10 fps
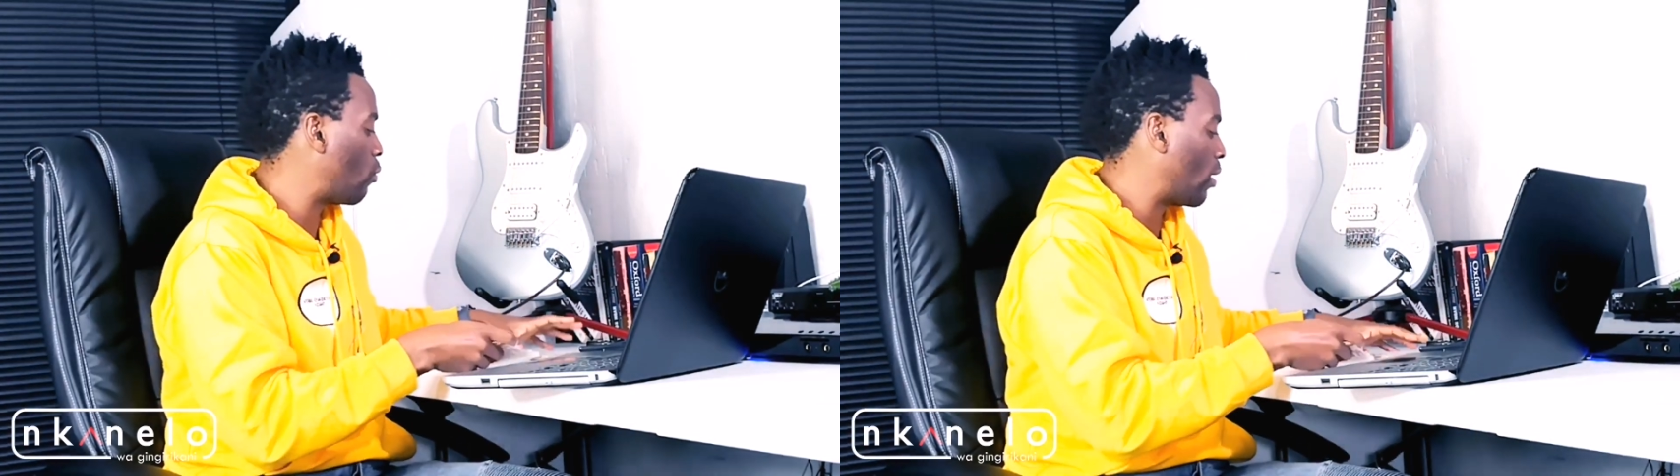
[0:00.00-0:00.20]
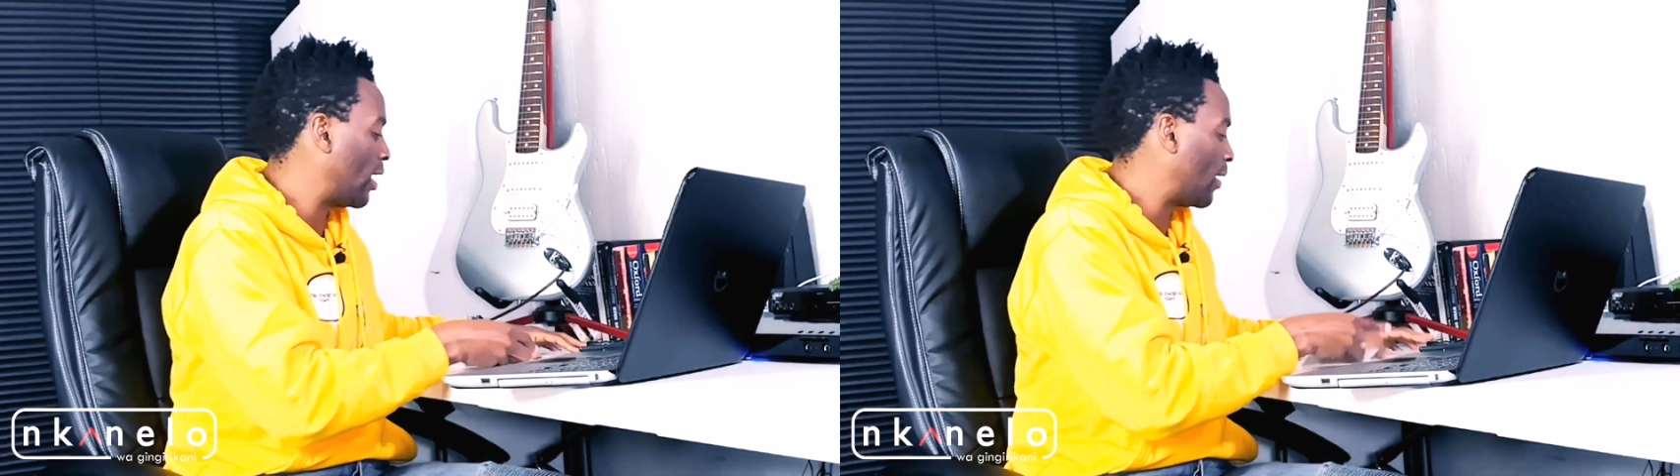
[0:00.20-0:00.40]

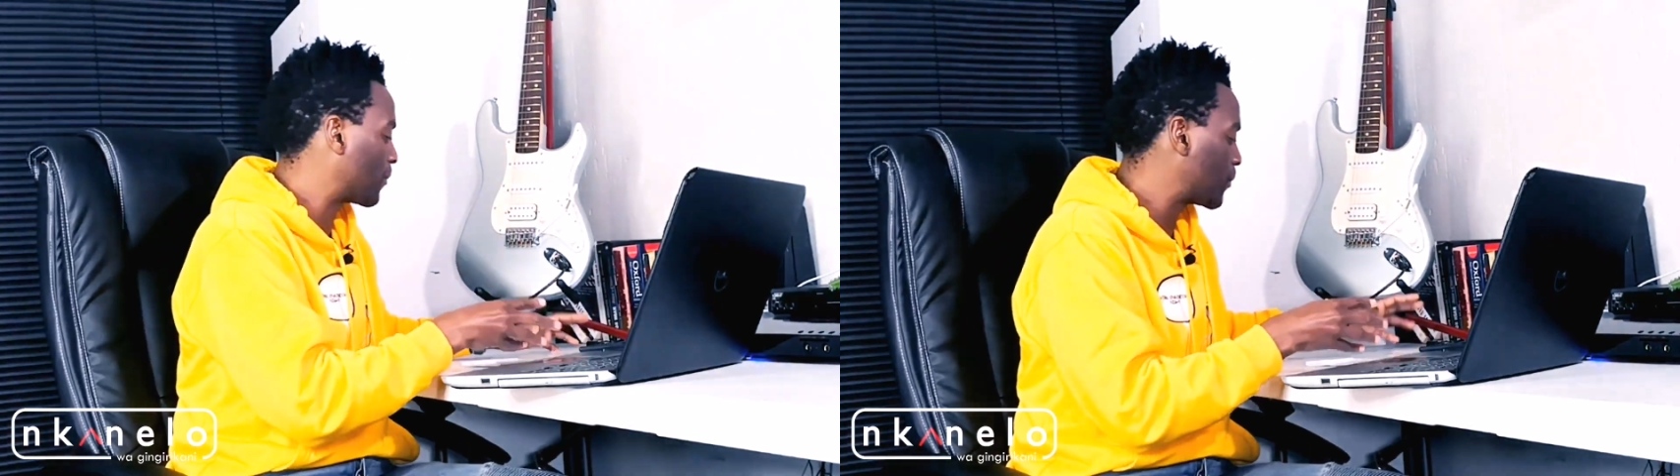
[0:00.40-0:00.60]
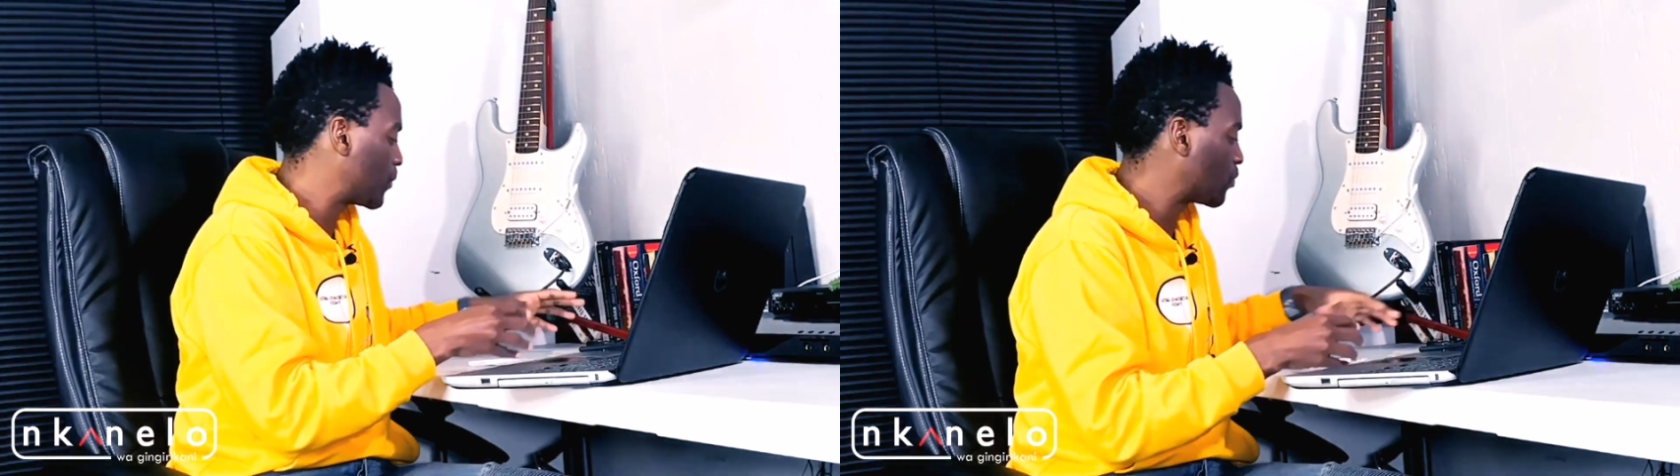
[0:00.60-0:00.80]
wala.
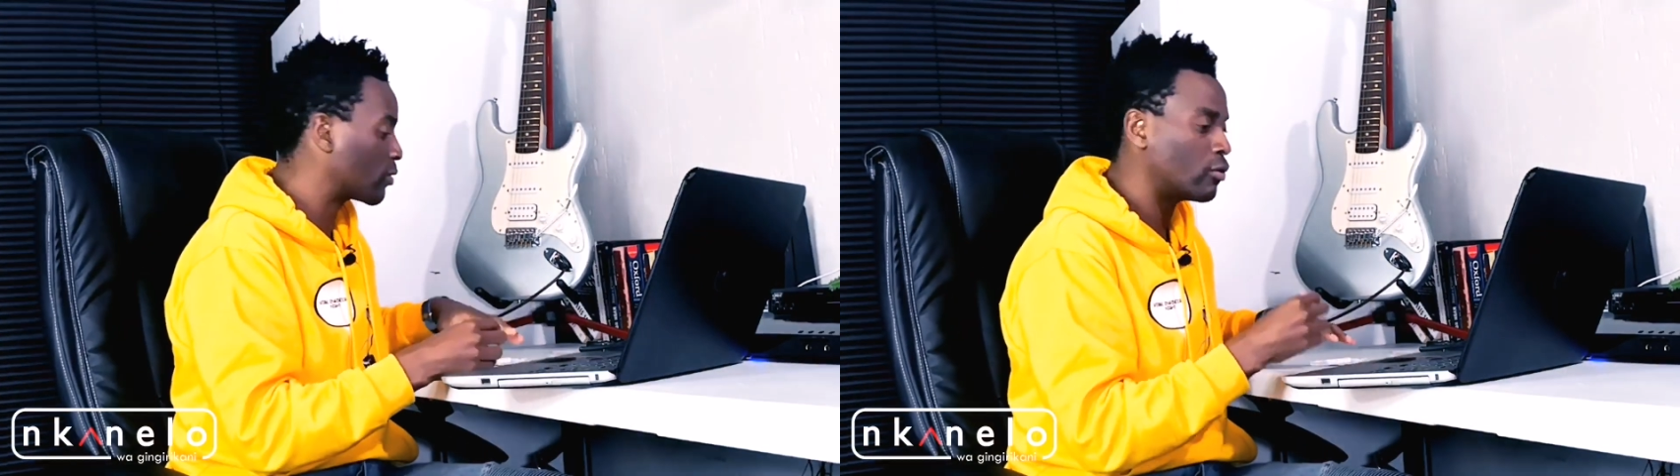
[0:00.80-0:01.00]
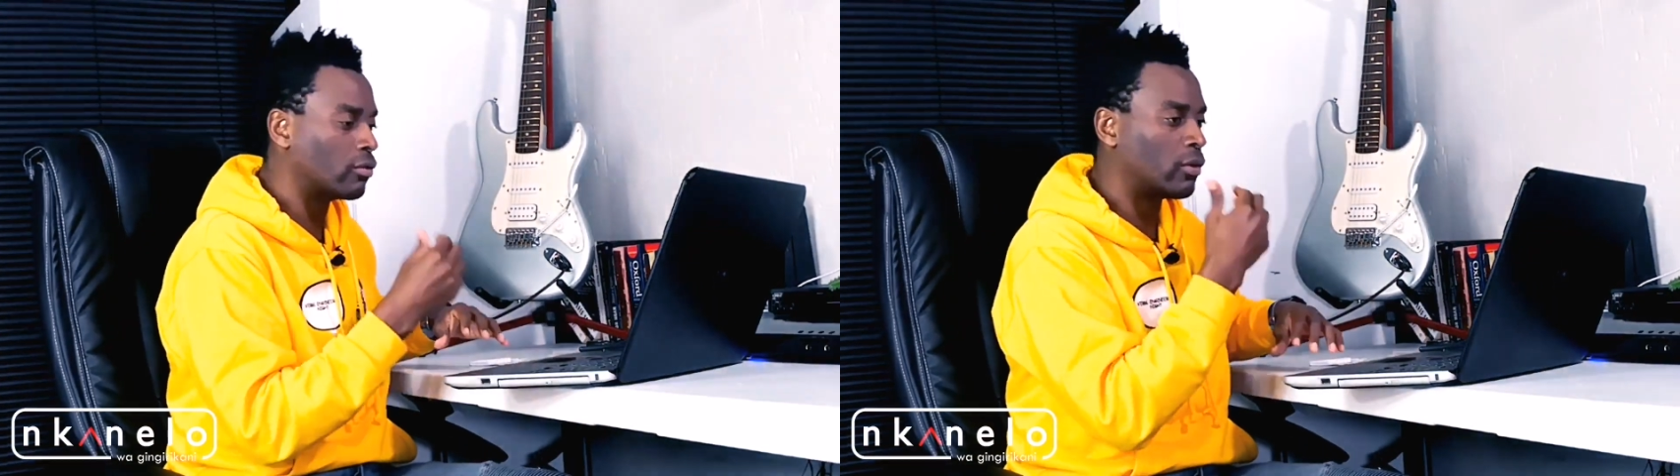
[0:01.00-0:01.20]

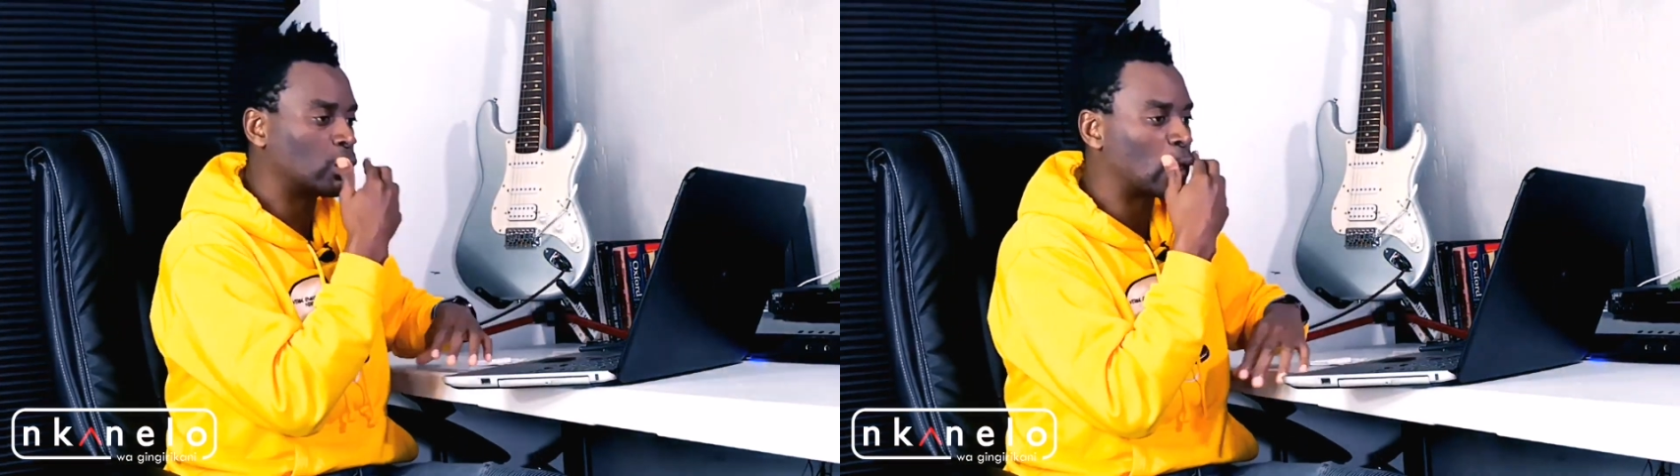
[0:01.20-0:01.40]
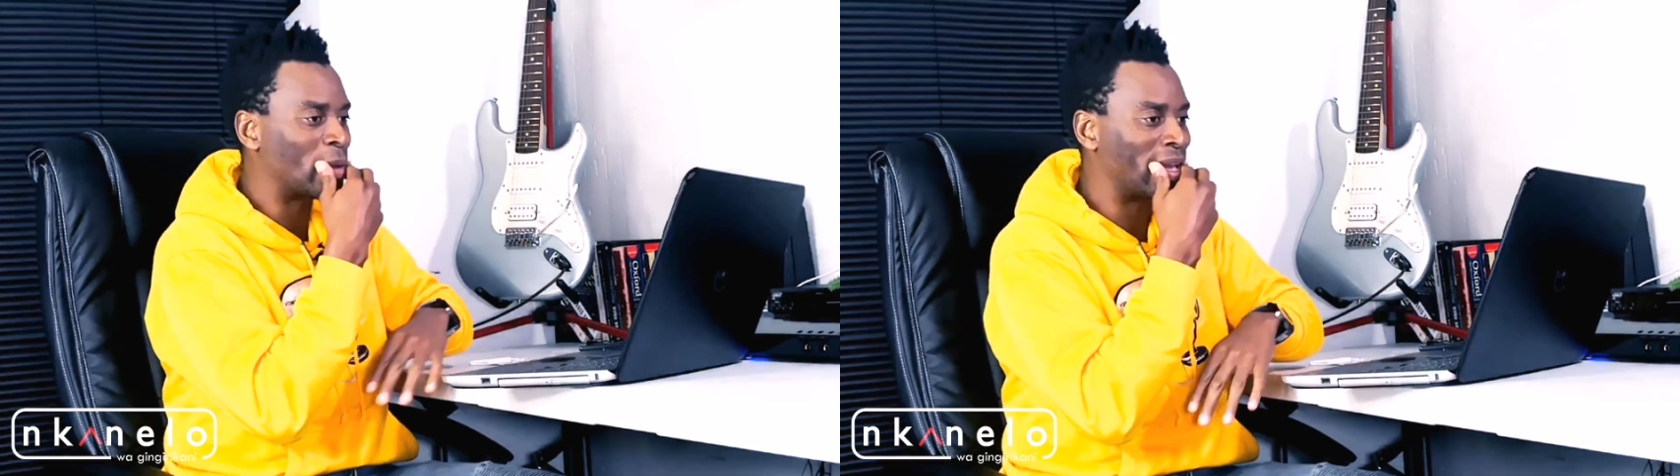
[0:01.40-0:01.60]
Just
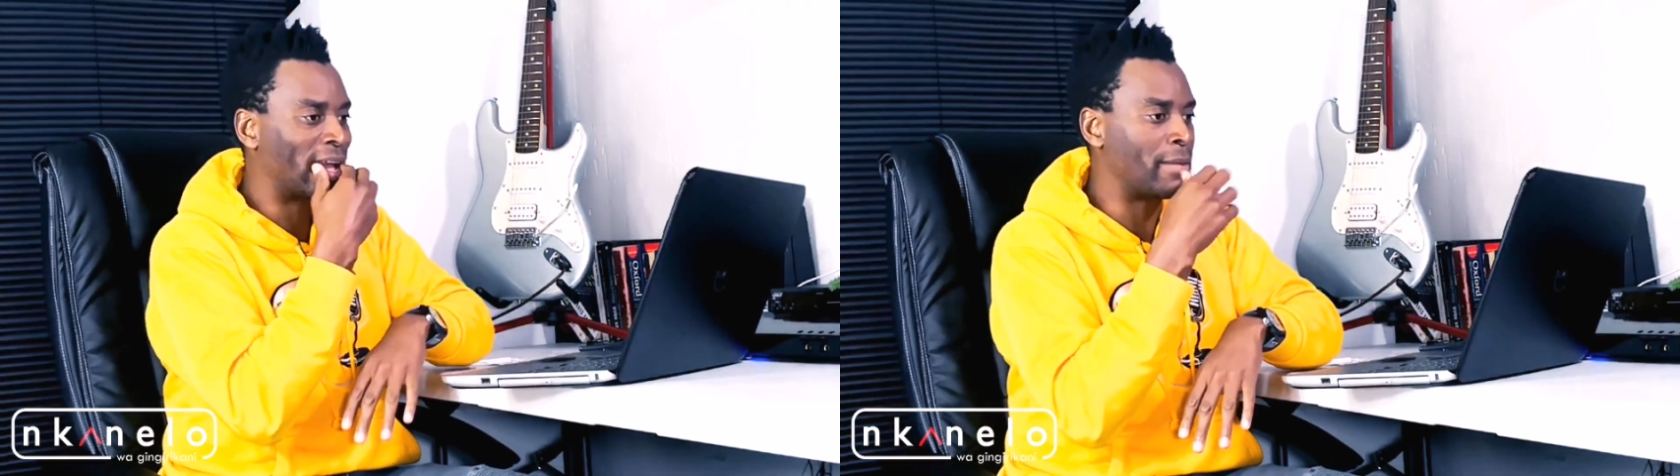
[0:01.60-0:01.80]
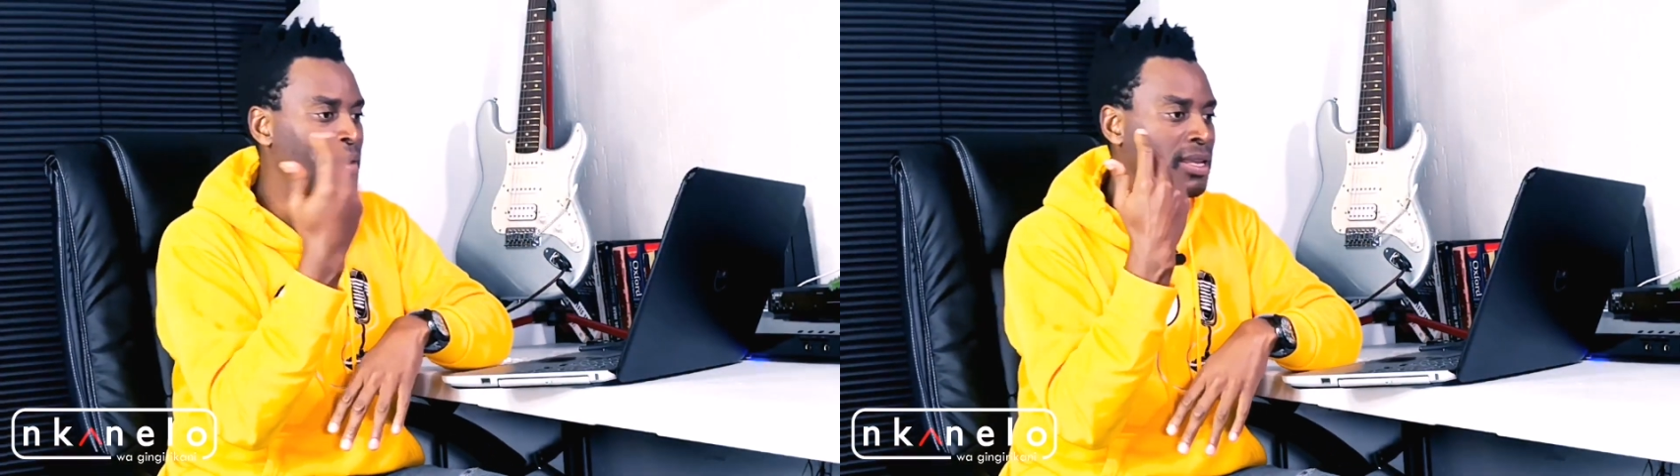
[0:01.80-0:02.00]
got
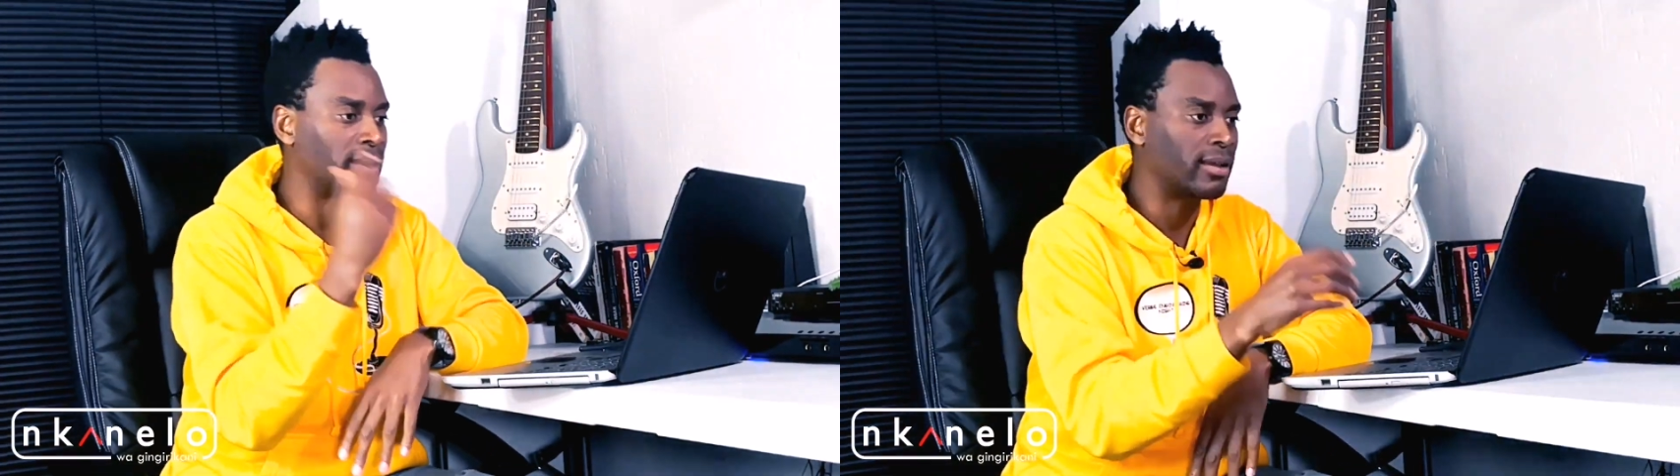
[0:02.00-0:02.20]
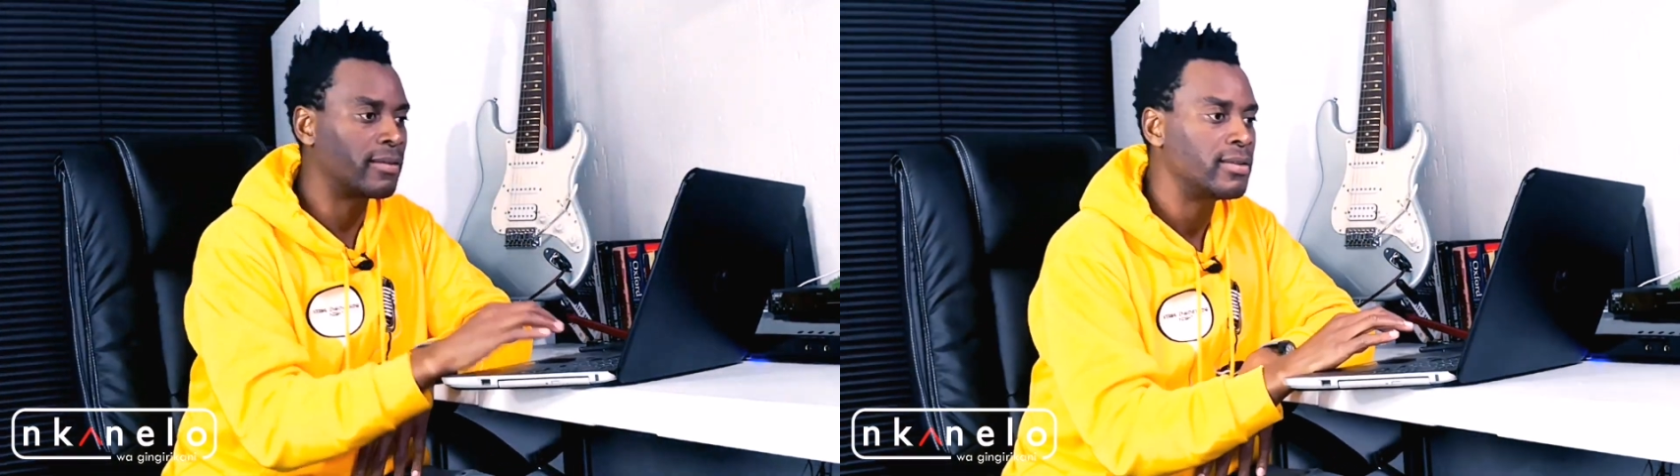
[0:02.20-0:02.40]
I mean,